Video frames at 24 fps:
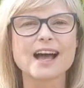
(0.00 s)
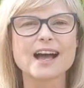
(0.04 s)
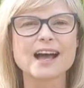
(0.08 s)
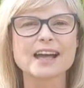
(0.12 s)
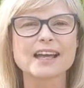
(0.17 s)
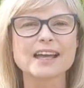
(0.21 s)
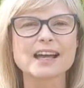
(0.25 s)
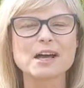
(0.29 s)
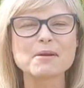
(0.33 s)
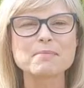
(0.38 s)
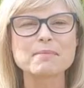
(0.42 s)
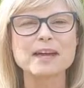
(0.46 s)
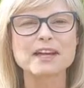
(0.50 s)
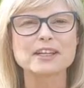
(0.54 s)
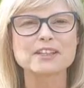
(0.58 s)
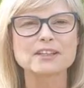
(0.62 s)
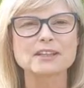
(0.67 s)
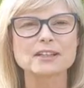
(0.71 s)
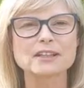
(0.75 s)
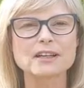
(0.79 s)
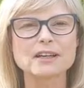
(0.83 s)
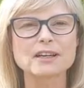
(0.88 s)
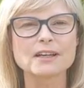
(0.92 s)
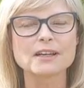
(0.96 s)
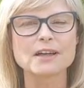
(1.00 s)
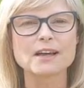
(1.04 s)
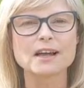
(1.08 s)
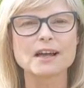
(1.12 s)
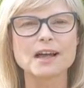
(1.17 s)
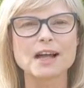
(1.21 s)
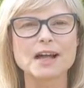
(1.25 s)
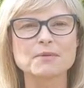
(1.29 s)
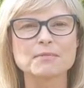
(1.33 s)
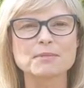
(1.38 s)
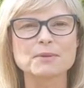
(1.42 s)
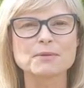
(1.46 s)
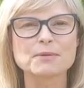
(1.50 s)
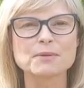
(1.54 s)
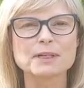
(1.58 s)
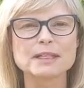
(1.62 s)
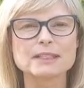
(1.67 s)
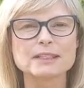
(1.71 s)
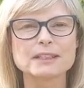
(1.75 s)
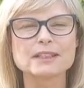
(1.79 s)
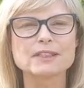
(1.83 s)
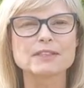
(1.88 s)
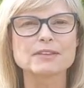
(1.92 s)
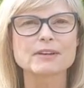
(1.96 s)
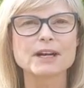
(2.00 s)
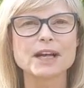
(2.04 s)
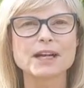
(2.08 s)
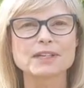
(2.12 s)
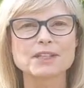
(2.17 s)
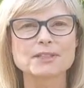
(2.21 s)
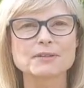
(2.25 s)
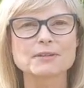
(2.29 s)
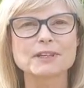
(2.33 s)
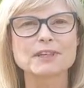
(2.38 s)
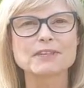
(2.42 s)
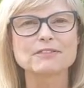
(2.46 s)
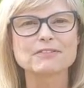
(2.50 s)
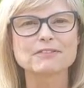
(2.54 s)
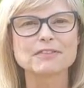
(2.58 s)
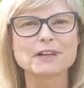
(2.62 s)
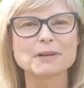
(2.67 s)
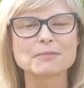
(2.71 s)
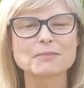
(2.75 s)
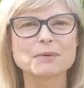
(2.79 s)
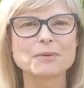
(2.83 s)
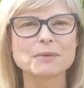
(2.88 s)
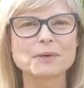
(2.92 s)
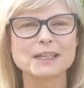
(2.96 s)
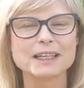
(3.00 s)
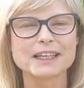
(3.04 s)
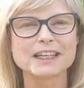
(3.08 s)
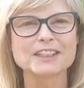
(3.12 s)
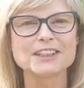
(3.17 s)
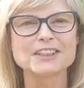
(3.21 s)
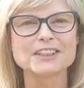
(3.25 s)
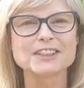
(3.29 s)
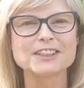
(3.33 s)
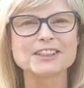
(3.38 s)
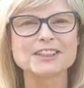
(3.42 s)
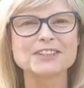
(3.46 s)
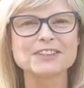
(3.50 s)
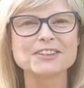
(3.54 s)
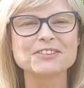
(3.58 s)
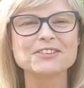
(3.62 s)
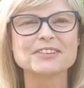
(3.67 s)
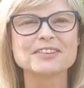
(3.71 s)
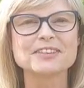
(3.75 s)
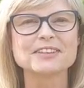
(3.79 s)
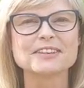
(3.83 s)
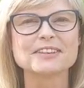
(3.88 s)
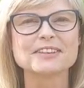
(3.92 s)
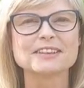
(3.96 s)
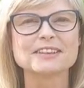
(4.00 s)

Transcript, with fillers: Hi, I'm Angela. I'm a recent graduate from Weed Institute.